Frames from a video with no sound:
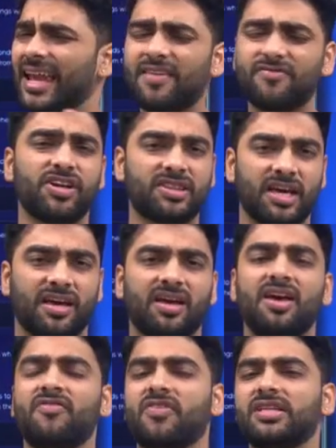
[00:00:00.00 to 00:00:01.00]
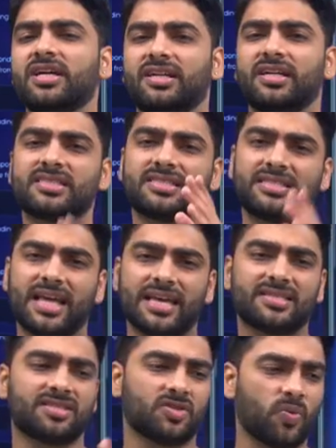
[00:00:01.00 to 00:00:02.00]
and everything, whether it is
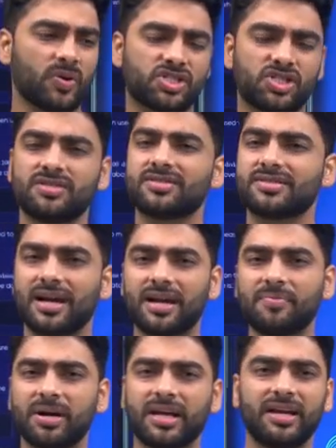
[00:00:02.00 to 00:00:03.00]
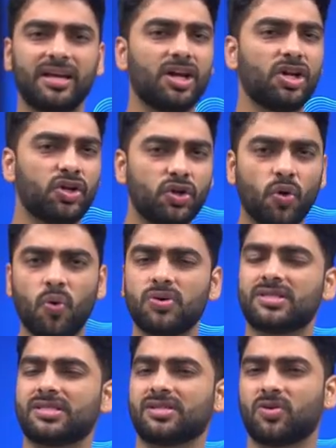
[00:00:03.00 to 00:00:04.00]
tests, questions, study material,
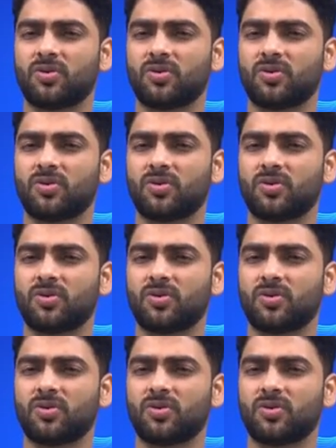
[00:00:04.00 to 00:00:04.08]
notes,